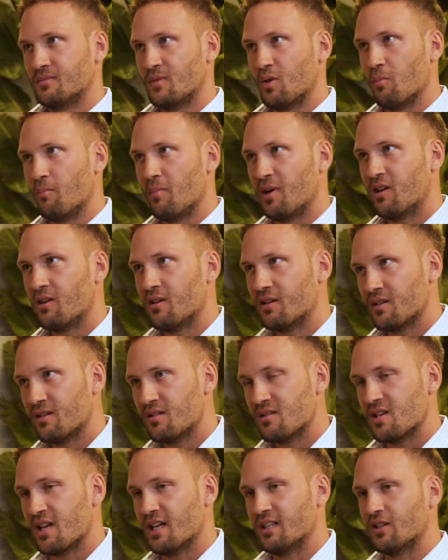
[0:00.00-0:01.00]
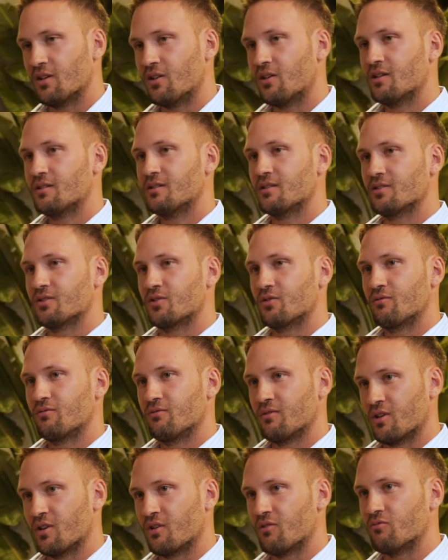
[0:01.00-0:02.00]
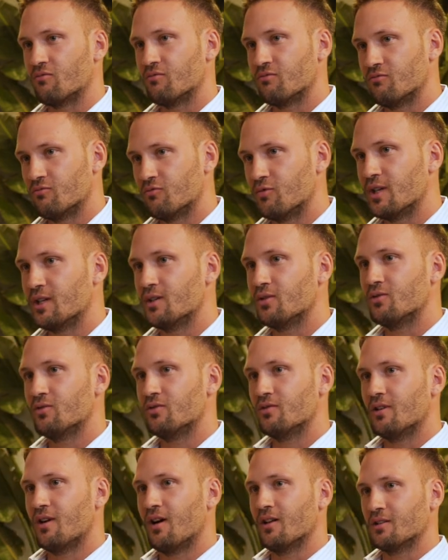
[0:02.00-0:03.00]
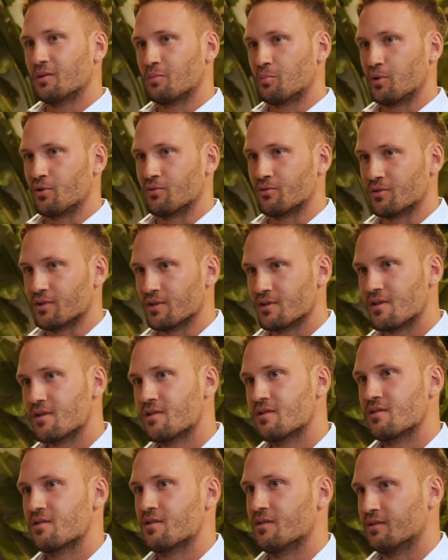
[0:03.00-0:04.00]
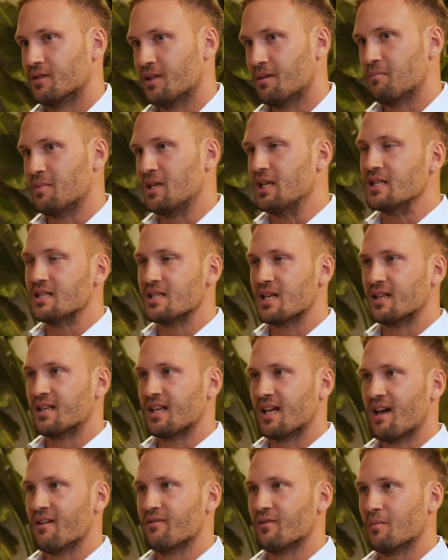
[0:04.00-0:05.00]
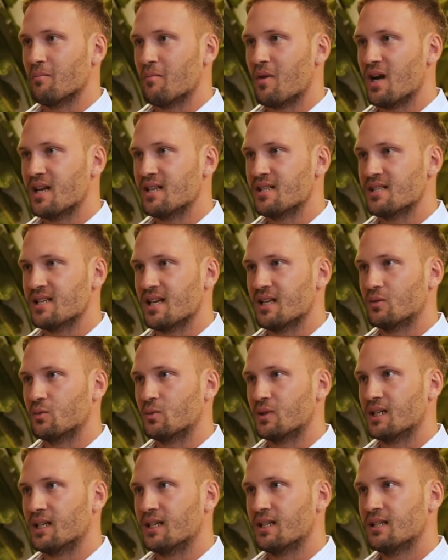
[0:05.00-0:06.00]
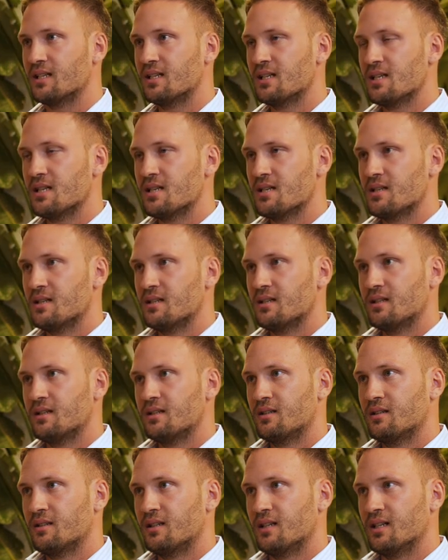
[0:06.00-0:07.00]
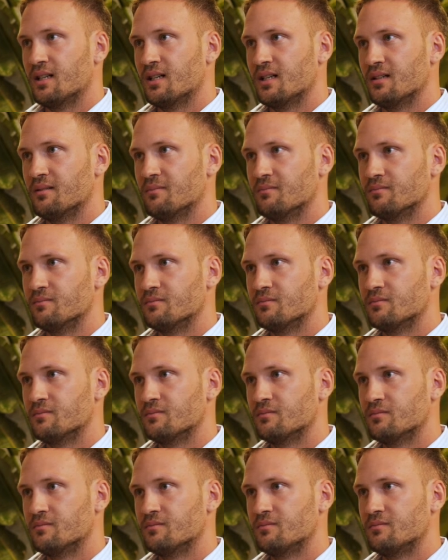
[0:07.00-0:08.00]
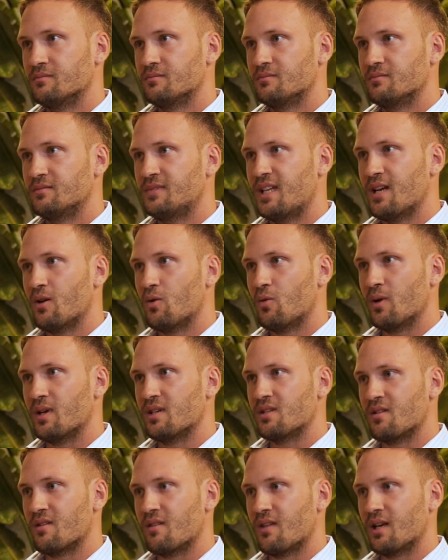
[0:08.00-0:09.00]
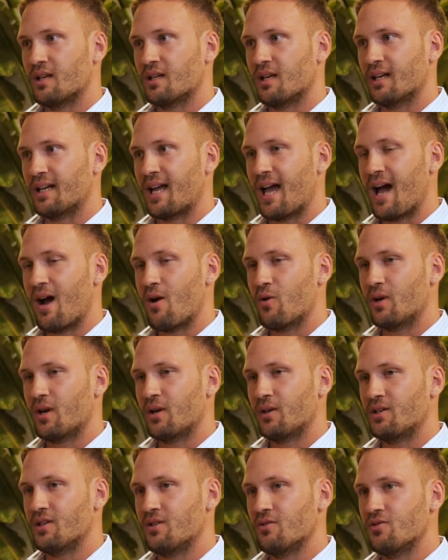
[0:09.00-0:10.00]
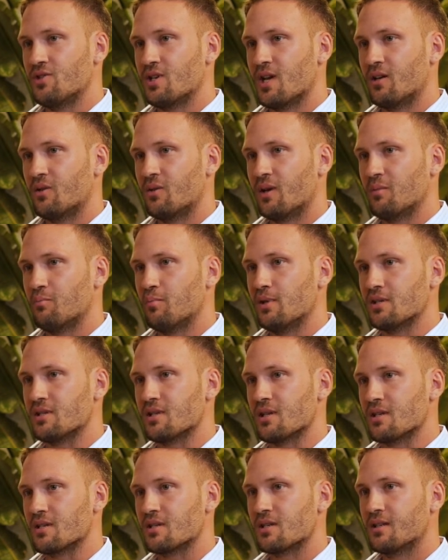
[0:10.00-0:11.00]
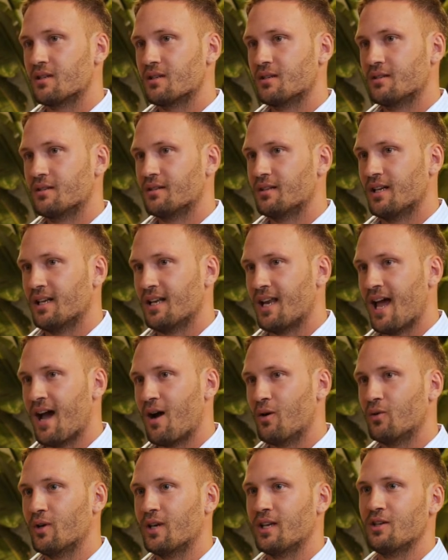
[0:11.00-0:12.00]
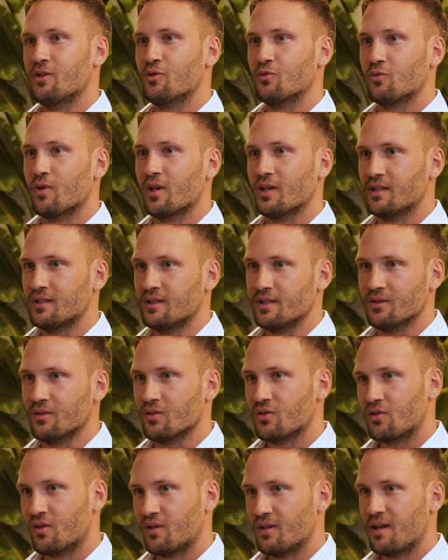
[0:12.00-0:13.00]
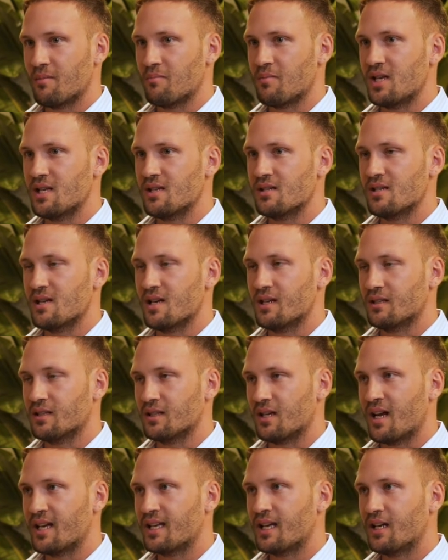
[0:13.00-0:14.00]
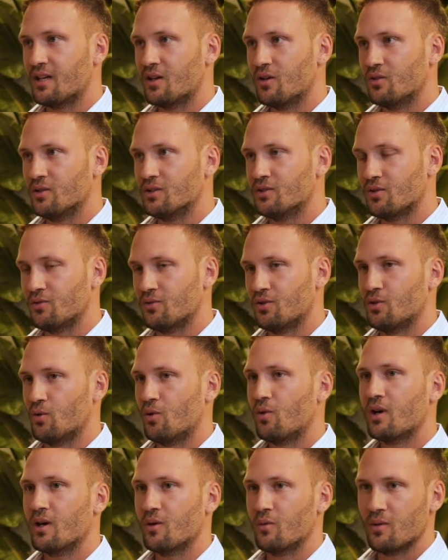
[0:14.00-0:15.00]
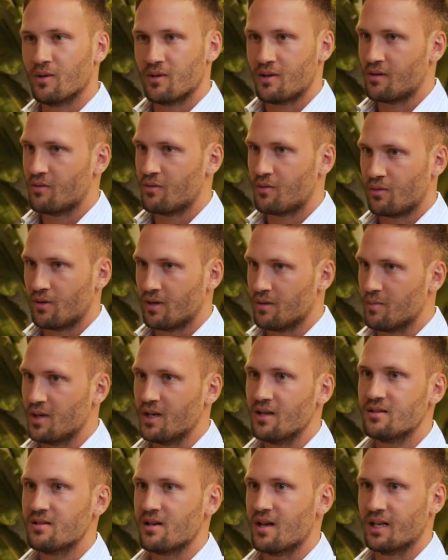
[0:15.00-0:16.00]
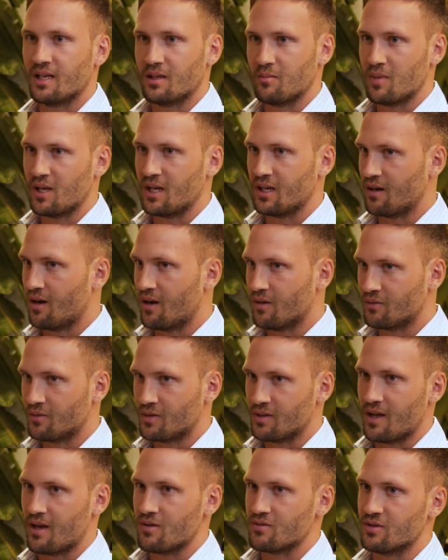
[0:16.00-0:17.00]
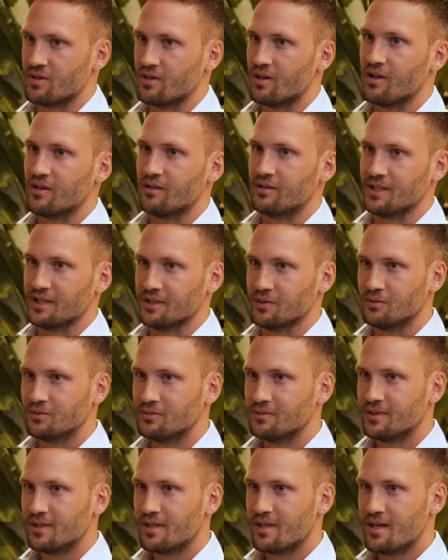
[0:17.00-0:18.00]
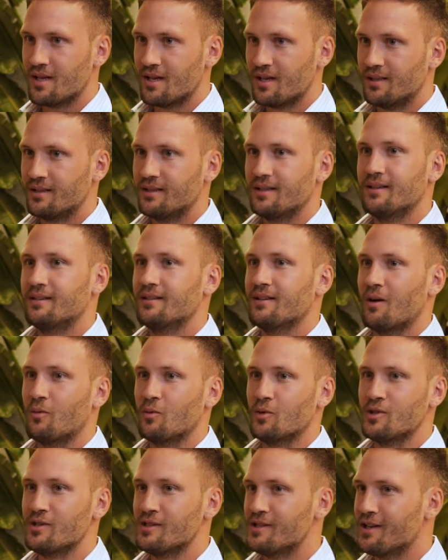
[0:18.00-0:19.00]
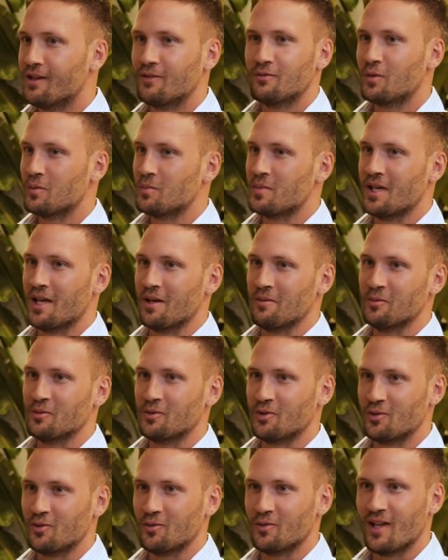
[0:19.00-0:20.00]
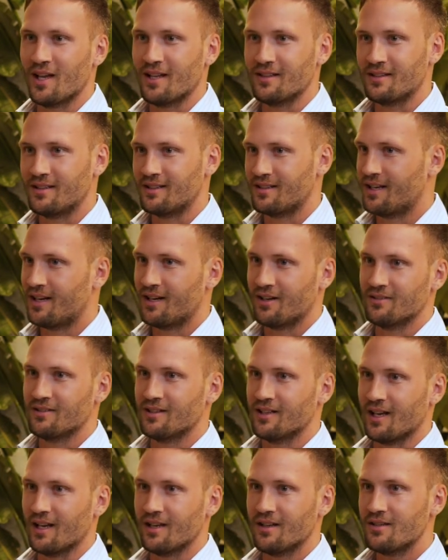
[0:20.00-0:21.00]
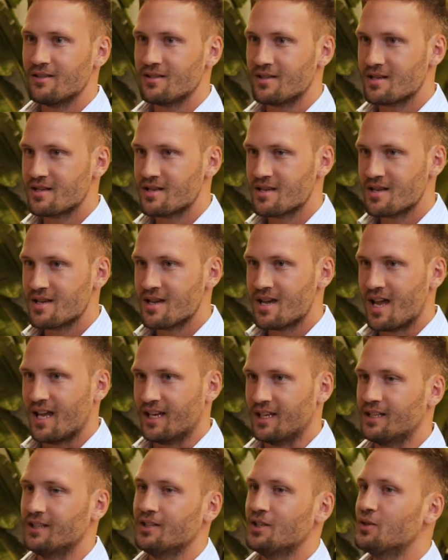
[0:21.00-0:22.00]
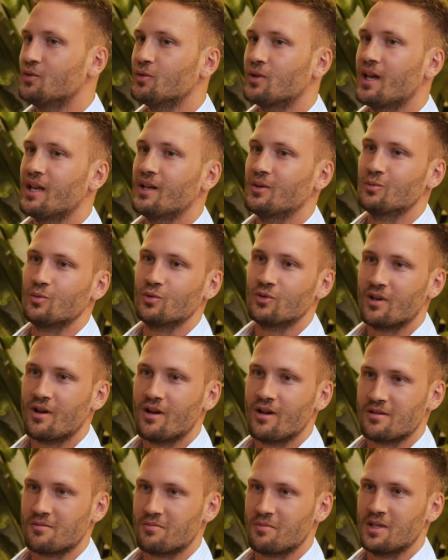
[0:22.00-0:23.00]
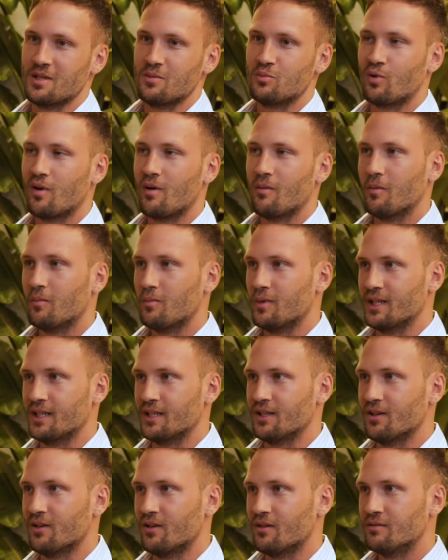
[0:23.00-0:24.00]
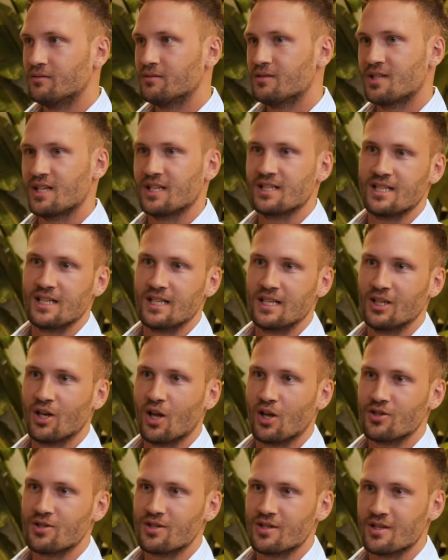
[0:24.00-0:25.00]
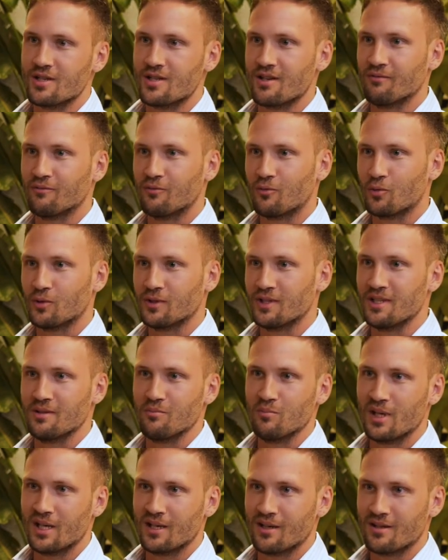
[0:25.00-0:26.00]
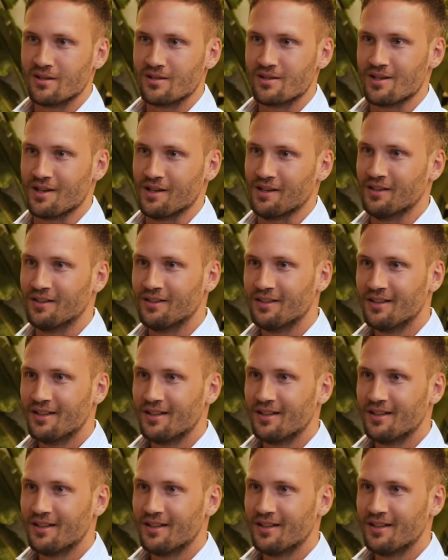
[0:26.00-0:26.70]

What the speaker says: Americans at heart are real entrepreneurs. So that means that they have a mindset where they always think like, how can you generate business and how can you run a deal? So that means that I can go into New York and within 30 minutes, I can make a $100,000 deal. I would never be able to do that here in the Netherlands. And in the UK, it would cost me probably, you know, 16 lunches and 14 beers and,